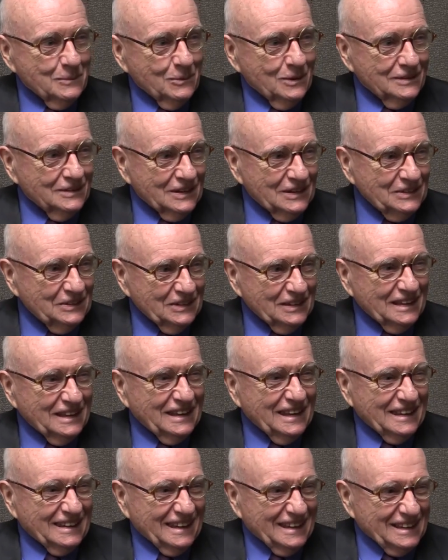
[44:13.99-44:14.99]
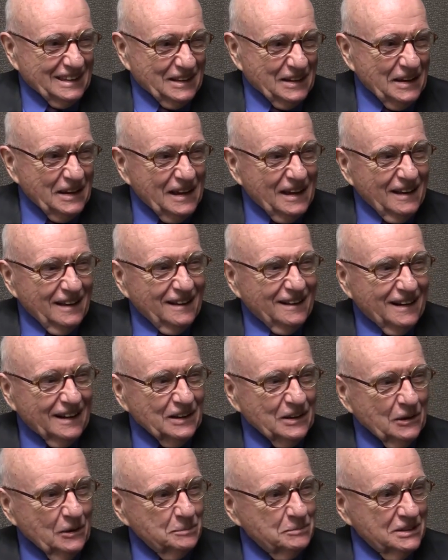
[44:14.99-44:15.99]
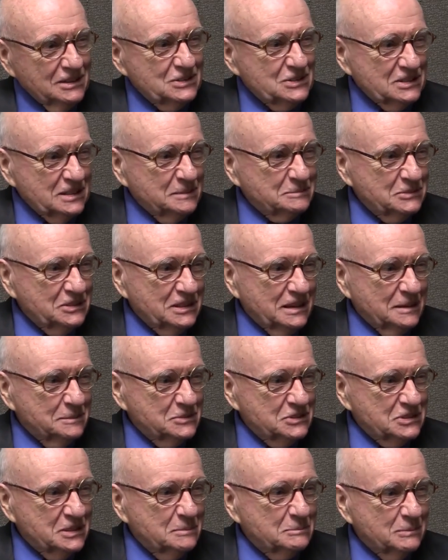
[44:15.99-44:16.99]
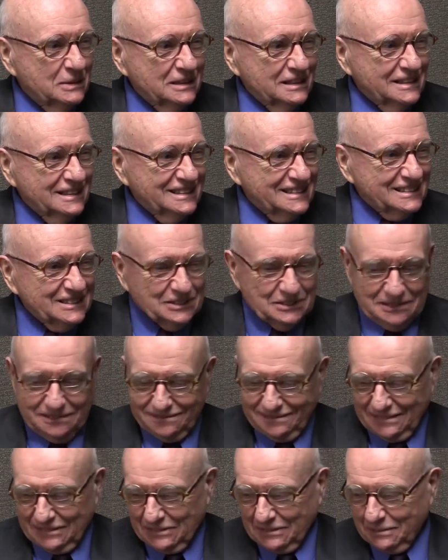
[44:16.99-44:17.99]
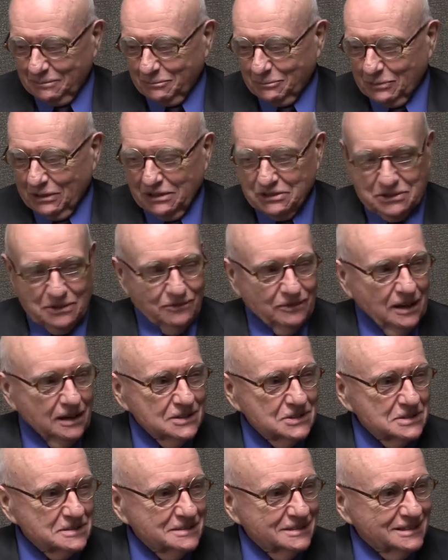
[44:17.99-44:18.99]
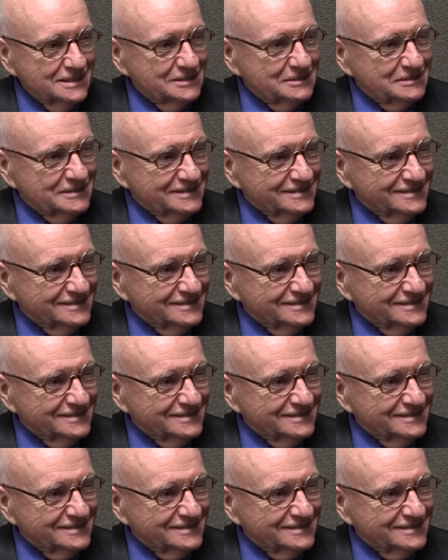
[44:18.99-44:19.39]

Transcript: Well, I think I hope that sometime somebody in the preservation